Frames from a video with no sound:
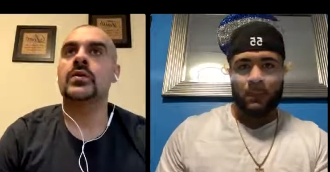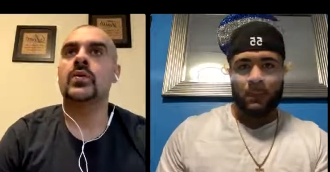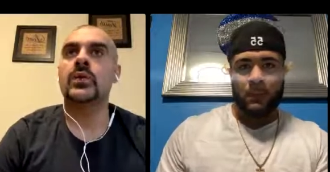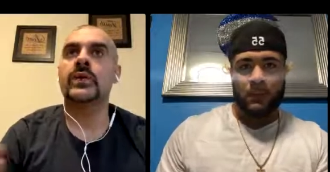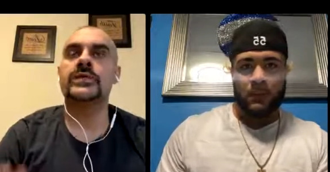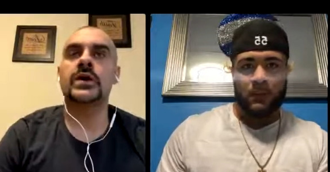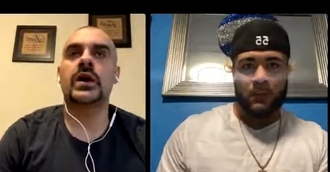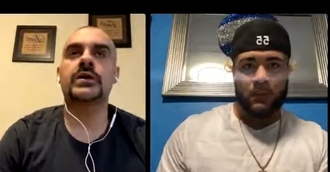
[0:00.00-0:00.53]

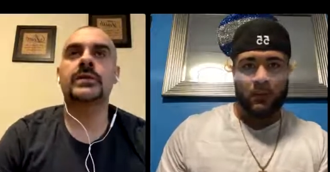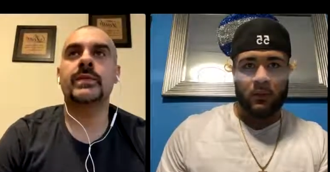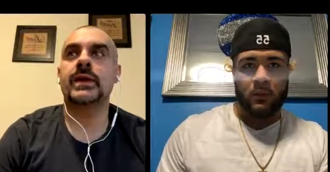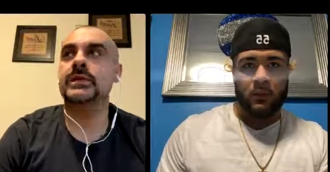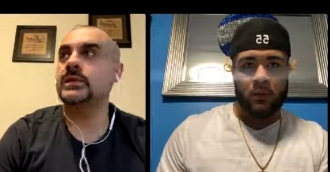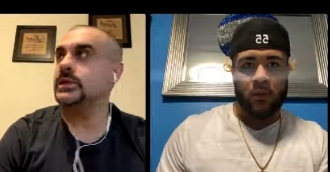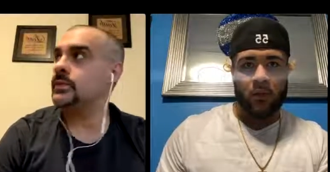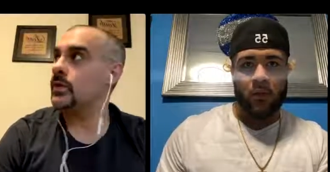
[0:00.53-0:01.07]
Speaker 1: We've talked
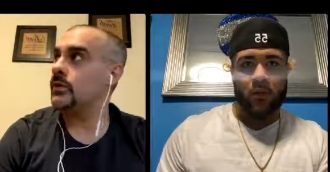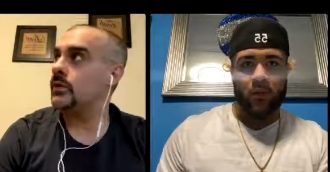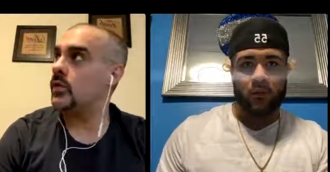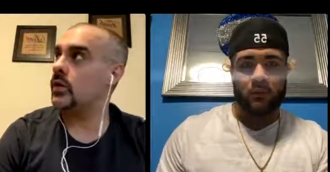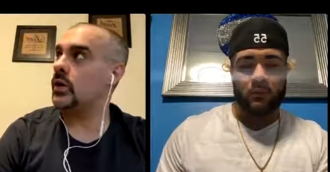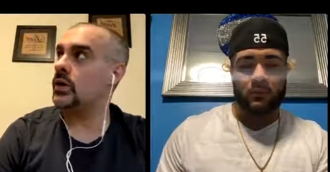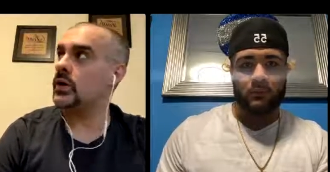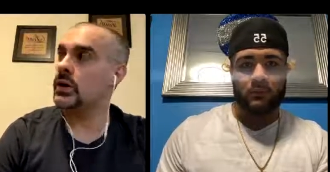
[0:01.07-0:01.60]
about this
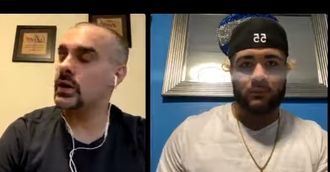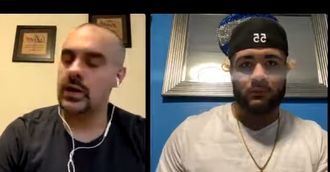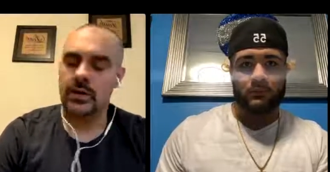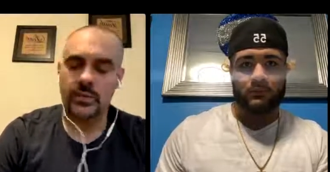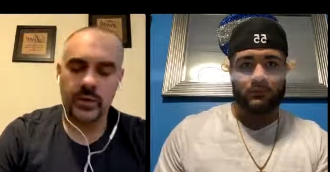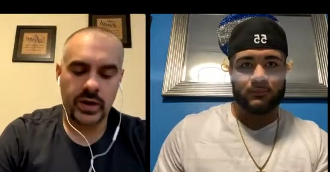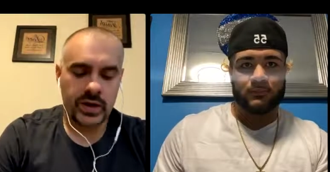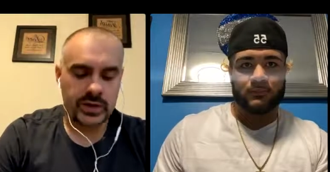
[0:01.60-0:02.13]
before,
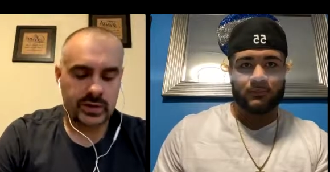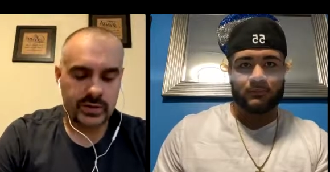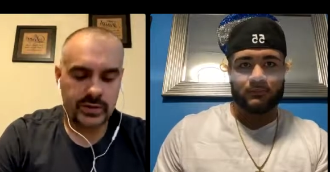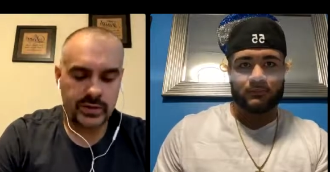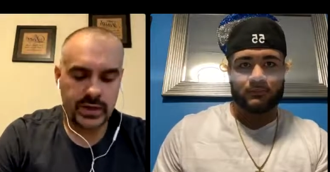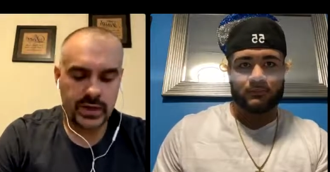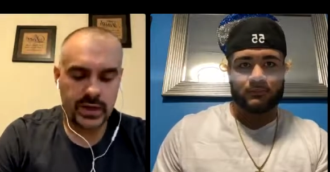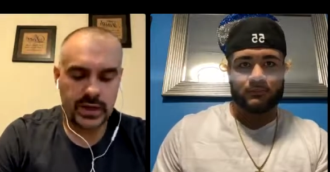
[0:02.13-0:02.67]
but
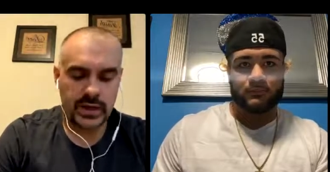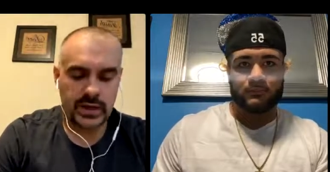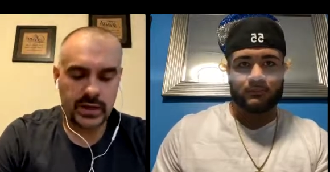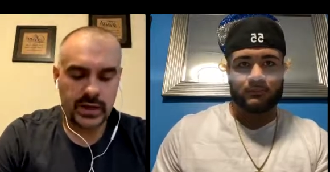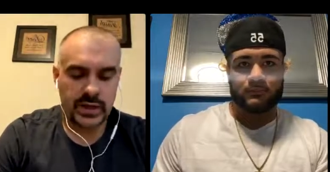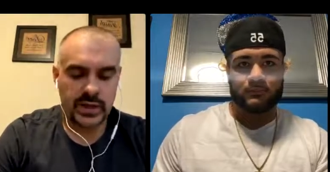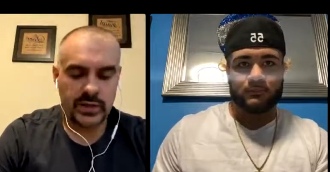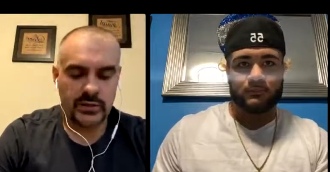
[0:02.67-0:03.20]
the
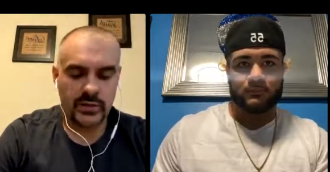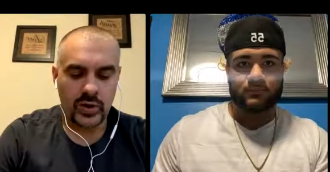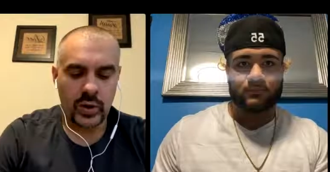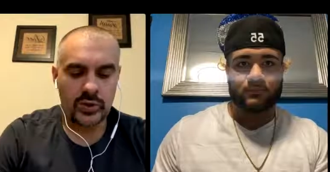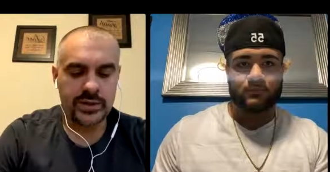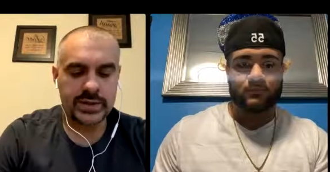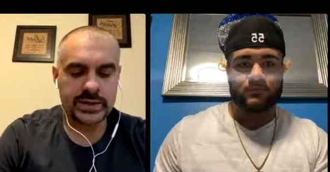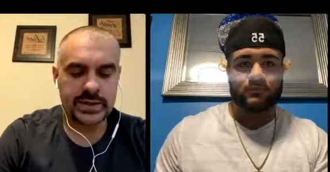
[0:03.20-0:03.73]

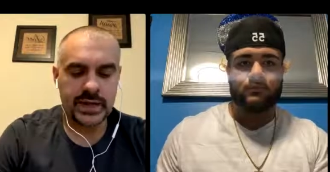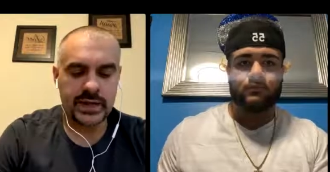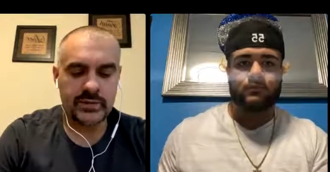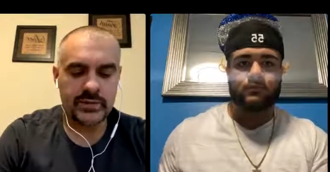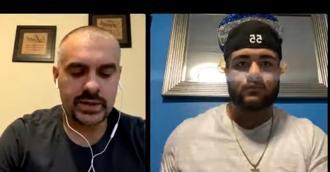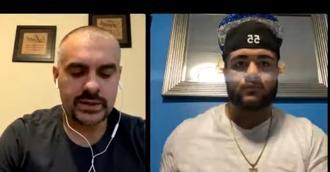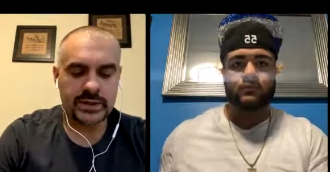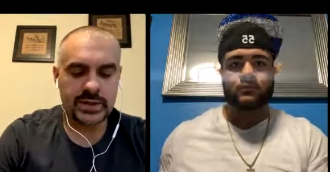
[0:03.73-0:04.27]
only
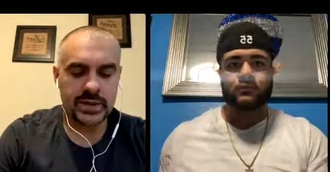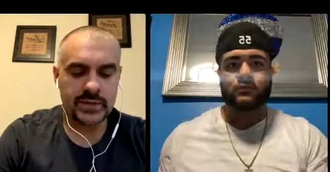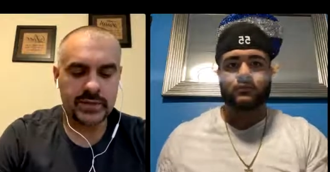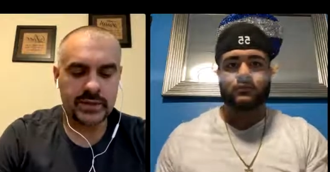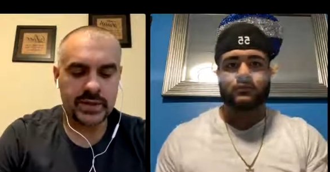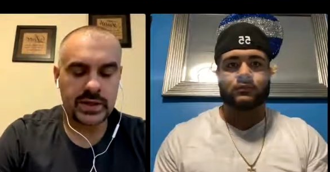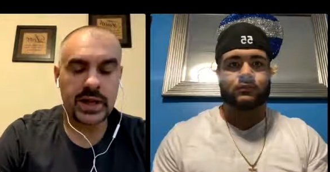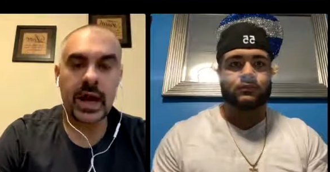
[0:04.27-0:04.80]
team that seems
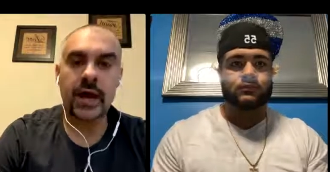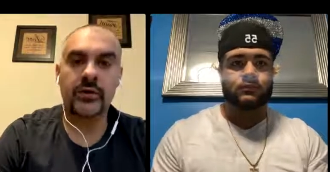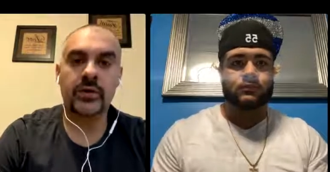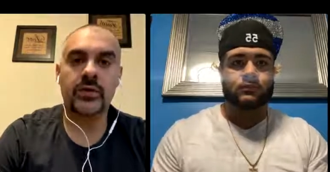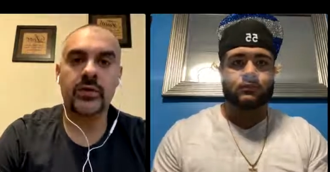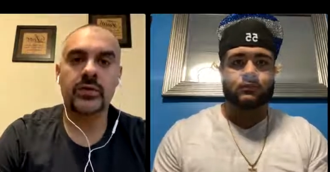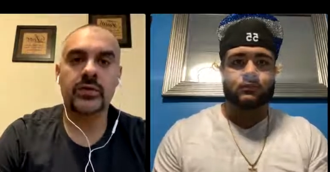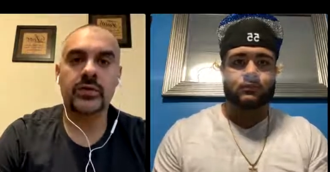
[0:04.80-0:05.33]
to not
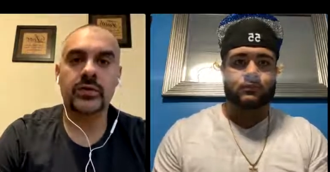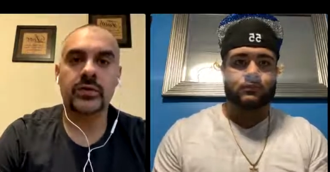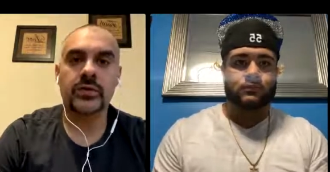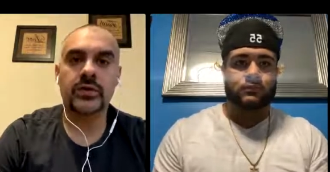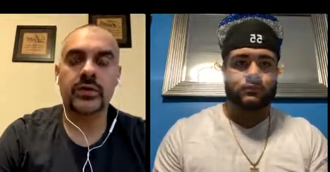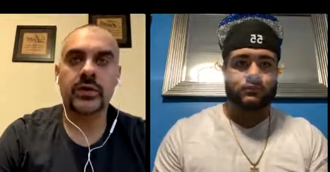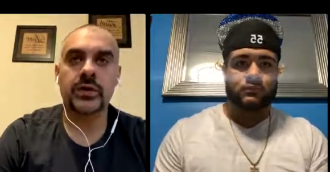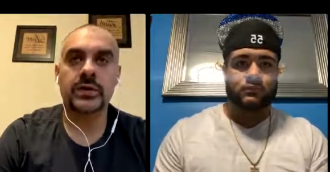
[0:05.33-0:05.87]
recruit
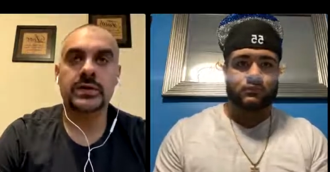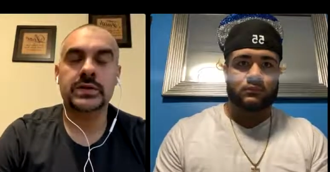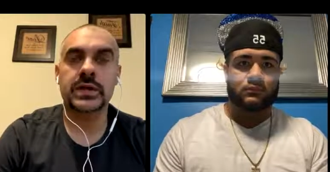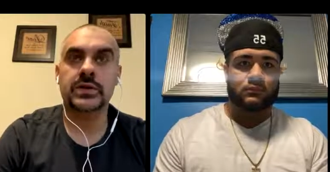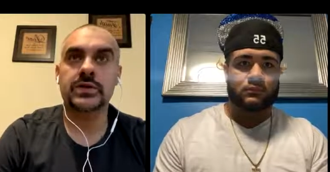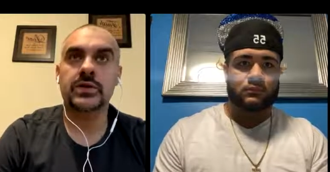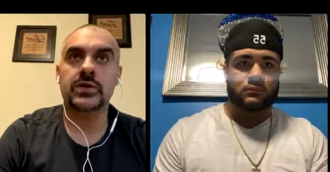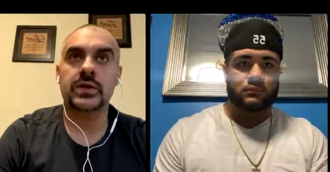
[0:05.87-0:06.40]

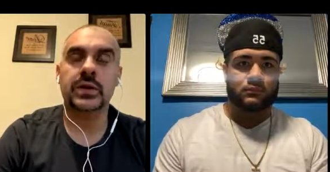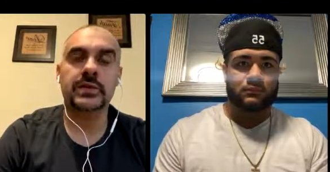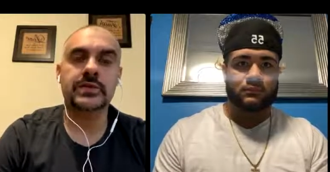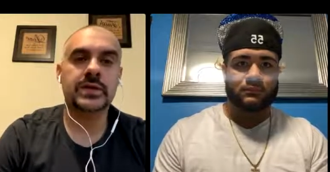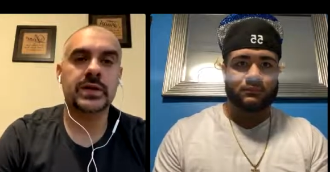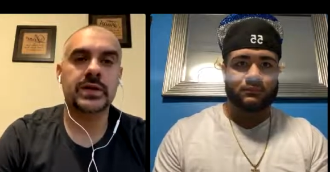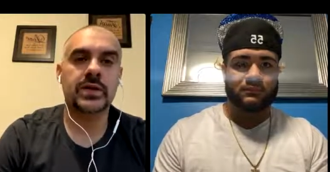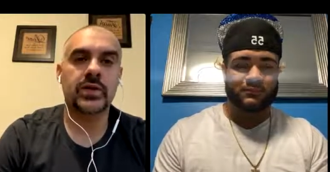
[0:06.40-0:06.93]
Central and
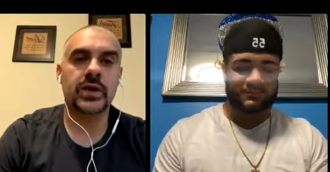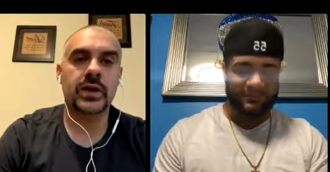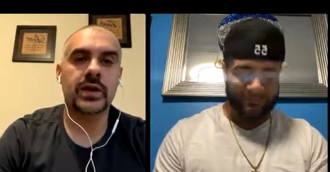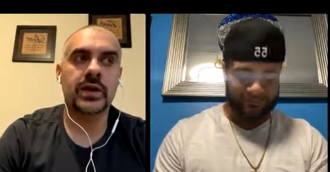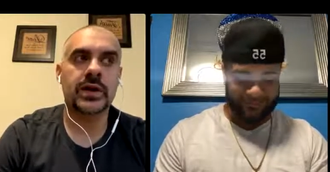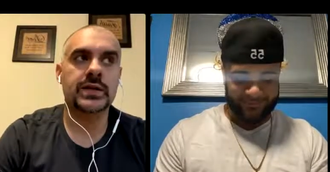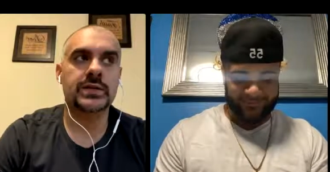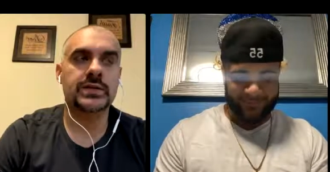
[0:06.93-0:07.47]
Upstate New York
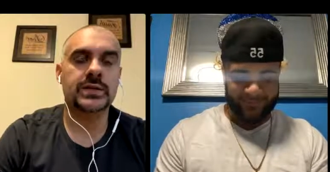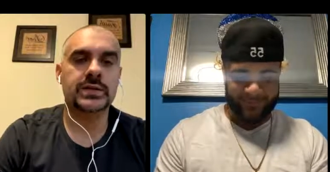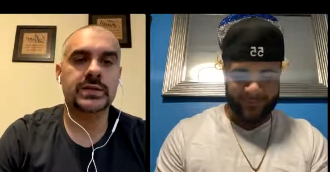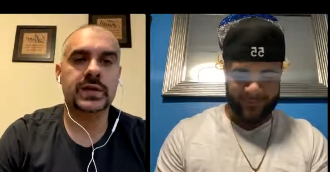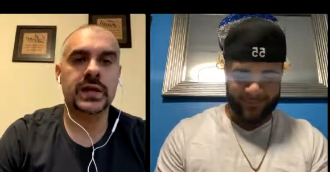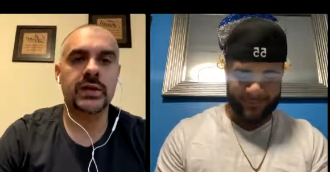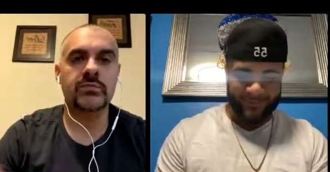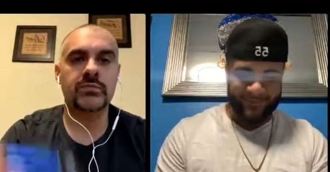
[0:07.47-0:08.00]
is the
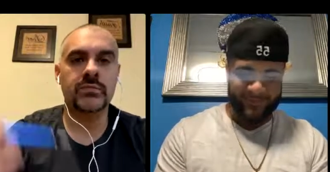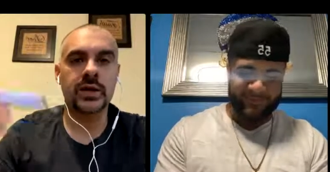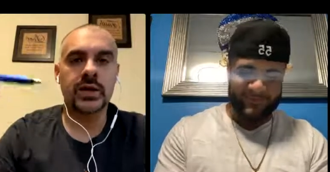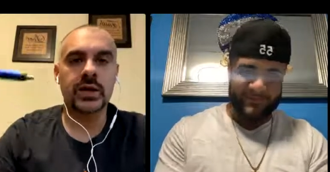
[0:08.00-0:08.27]
team